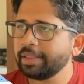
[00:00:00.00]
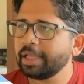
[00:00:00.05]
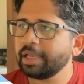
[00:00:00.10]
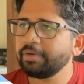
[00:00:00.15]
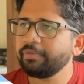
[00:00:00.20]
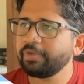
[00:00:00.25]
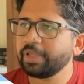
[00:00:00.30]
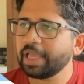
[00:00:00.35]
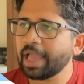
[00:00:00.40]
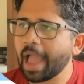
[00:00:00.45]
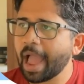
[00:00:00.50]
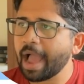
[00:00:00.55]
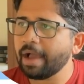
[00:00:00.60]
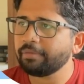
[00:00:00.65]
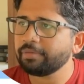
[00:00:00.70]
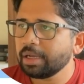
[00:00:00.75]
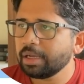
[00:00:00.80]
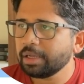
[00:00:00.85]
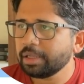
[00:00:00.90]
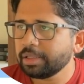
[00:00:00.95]
then we
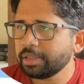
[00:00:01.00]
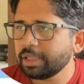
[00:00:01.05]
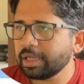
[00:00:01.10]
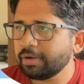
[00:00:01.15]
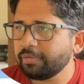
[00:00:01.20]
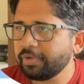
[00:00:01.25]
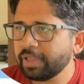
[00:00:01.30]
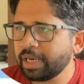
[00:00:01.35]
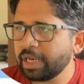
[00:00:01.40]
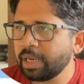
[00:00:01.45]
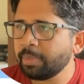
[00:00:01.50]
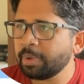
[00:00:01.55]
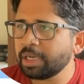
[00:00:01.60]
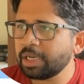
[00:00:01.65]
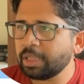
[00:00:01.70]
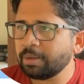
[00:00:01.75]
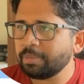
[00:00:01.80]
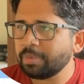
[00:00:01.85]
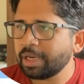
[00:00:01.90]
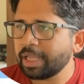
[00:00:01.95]
have the variable
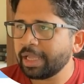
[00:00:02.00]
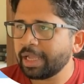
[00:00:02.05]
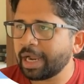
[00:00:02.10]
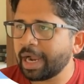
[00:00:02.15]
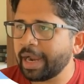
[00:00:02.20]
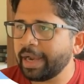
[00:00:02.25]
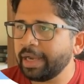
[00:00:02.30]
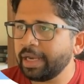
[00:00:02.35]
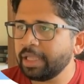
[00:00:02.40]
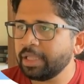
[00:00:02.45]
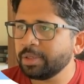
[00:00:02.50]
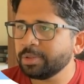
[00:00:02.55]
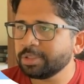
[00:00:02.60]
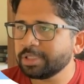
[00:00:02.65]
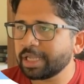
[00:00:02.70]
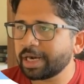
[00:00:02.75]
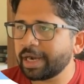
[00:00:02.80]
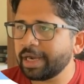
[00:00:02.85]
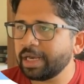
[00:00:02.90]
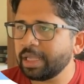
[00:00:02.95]
name like ID,
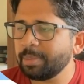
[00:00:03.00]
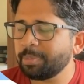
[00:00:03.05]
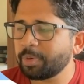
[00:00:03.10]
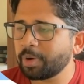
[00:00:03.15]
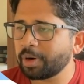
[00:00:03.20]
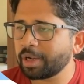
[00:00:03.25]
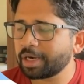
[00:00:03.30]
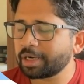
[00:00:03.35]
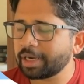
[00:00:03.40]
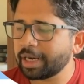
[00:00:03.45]
user ID, product